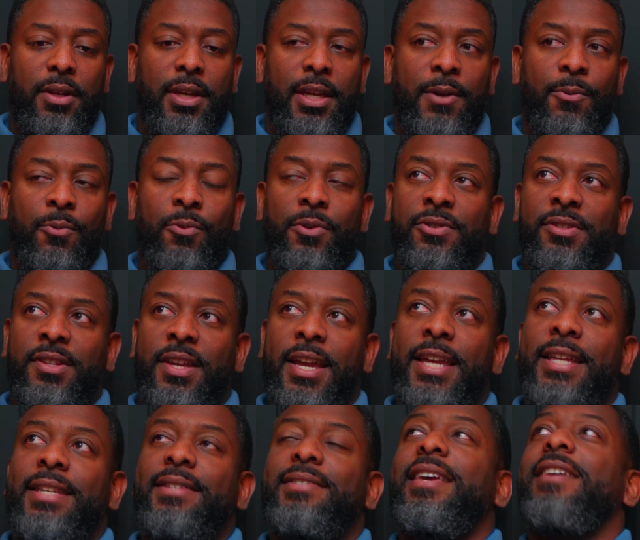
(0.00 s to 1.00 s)
it was
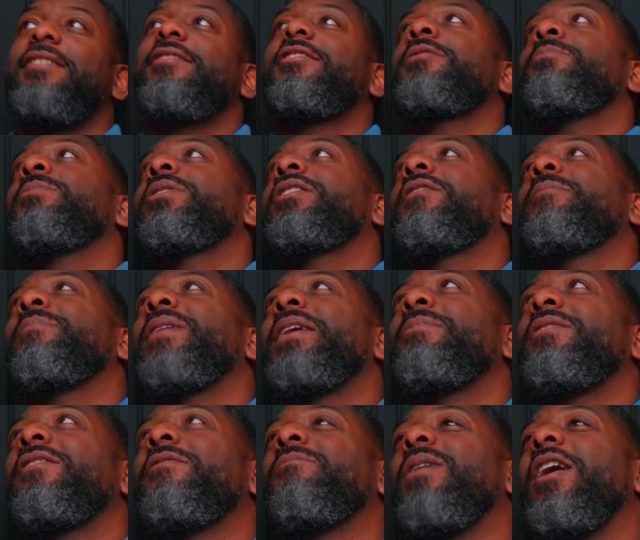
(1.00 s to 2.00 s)
a testament of
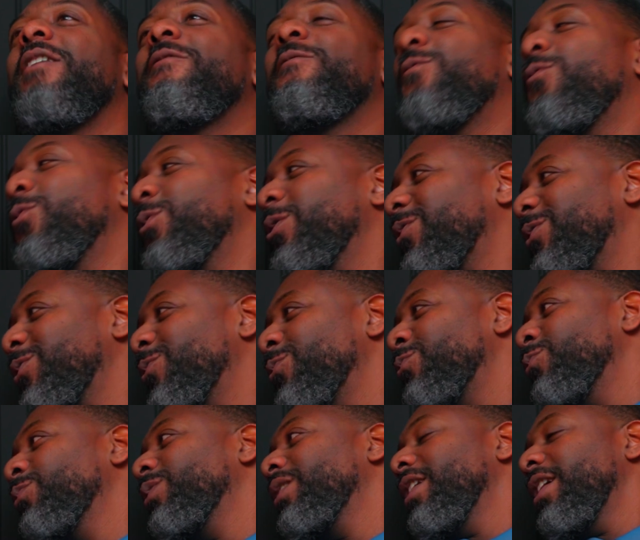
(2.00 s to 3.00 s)
maybe of my
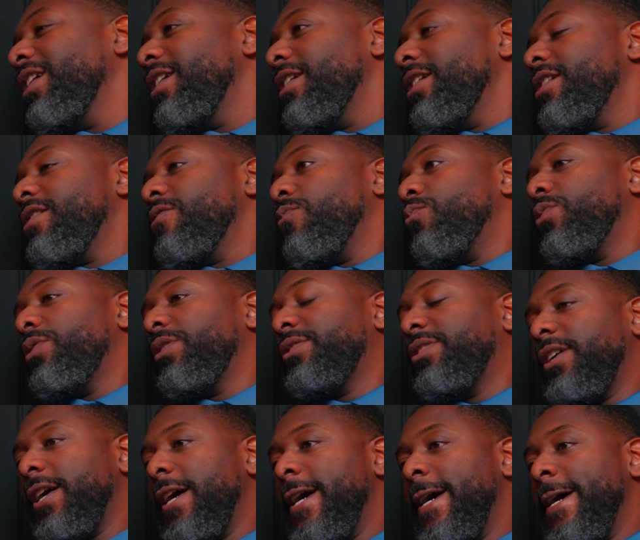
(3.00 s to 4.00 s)
fortitude was